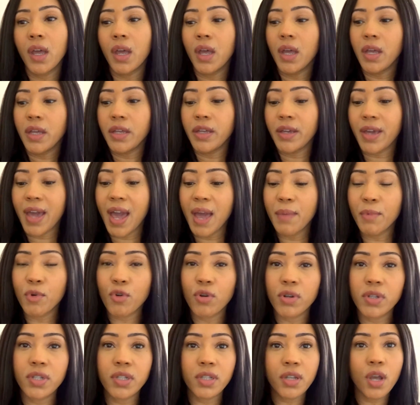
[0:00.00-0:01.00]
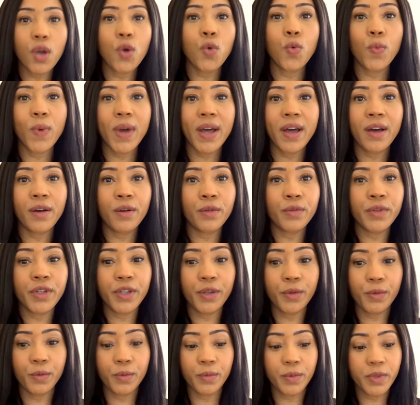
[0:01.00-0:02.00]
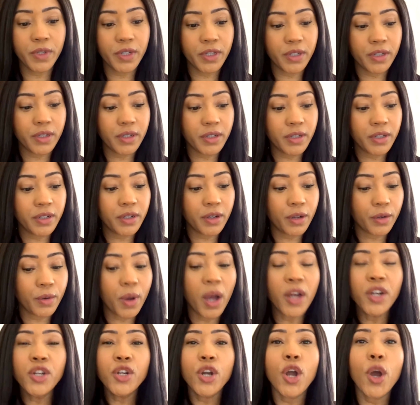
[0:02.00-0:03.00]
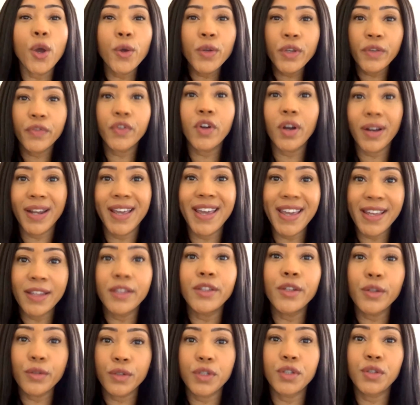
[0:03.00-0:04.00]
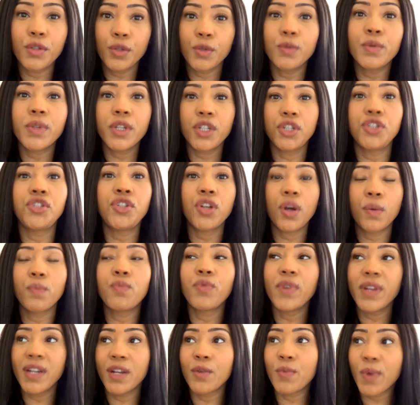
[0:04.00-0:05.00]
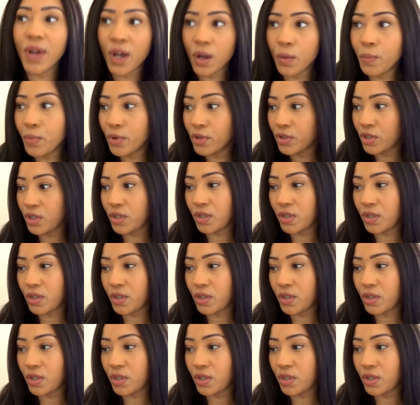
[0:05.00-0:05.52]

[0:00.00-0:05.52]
you came across so well. You know, I know you've got it in you to do this job really well, but